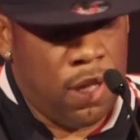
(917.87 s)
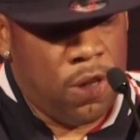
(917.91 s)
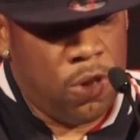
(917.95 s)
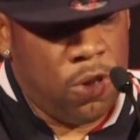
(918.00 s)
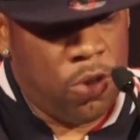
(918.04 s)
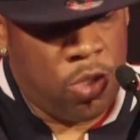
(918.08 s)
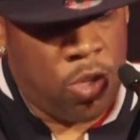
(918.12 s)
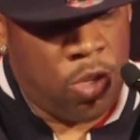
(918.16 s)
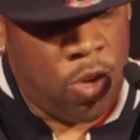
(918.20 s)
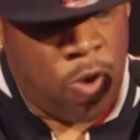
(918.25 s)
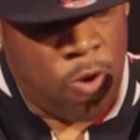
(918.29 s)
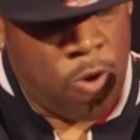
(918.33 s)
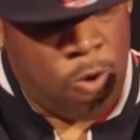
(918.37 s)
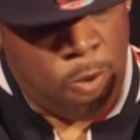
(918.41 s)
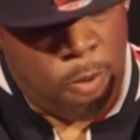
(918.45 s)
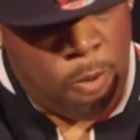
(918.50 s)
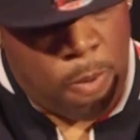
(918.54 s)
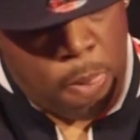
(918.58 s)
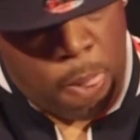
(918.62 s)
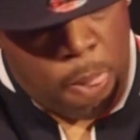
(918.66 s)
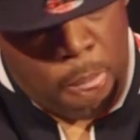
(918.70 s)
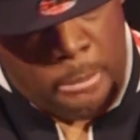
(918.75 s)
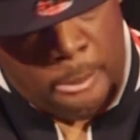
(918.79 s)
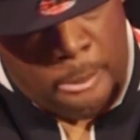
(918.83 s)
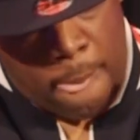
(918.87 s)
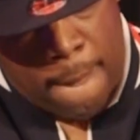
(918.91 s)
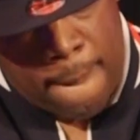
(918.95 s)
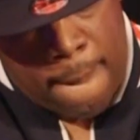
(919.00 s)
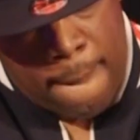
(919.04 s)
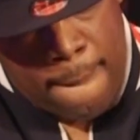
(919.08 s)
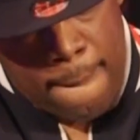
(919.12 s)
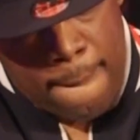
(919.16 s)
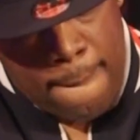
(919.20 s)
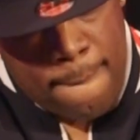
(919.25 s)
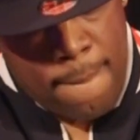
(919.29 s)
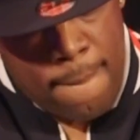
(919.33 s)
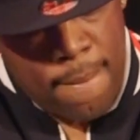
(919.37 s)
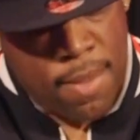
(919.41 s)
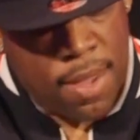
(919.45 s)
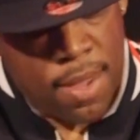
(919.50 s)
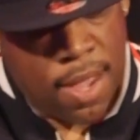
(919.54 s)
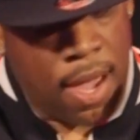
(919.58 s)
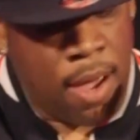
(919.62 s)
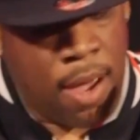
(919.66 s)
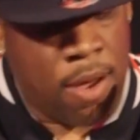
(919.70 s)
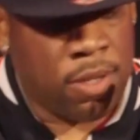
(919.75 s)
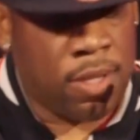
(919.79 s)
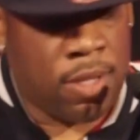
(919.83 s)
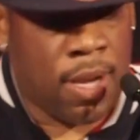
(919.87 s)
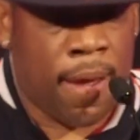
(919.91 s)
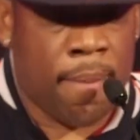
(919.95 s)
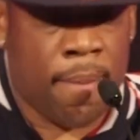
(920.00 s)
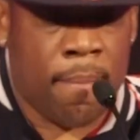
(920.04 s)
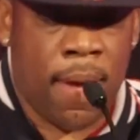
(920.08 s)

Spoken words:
So I was like,